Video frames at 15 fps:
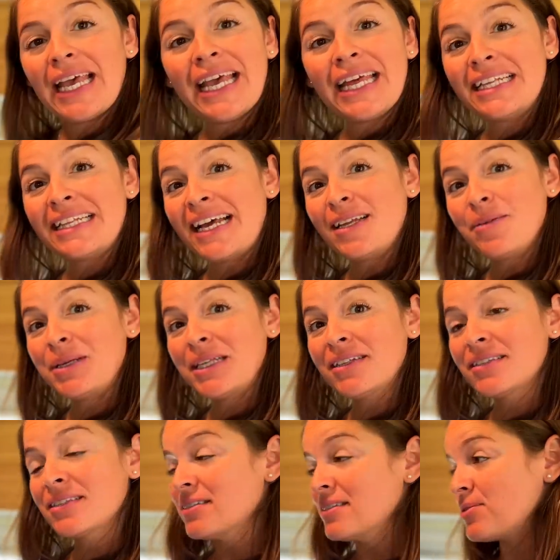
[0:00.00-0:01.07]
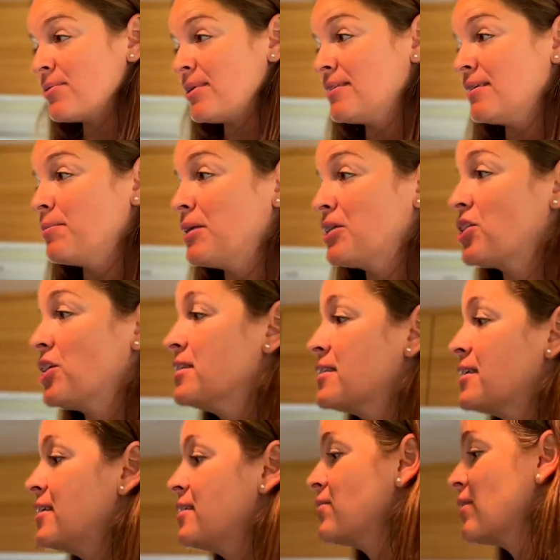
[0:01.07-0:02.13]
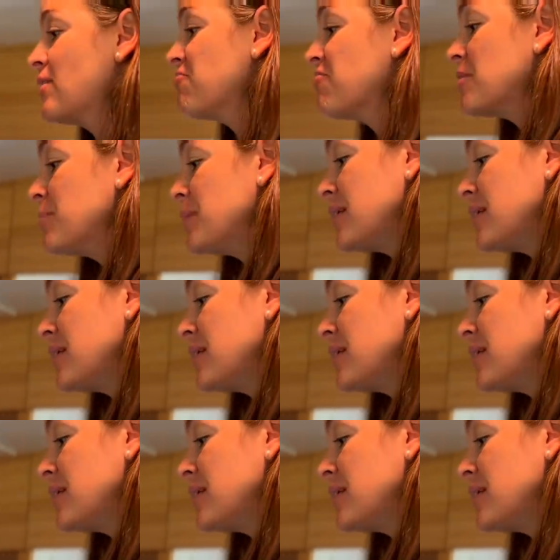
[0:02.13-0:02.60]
Every 90 minutes is what the machine says. You can film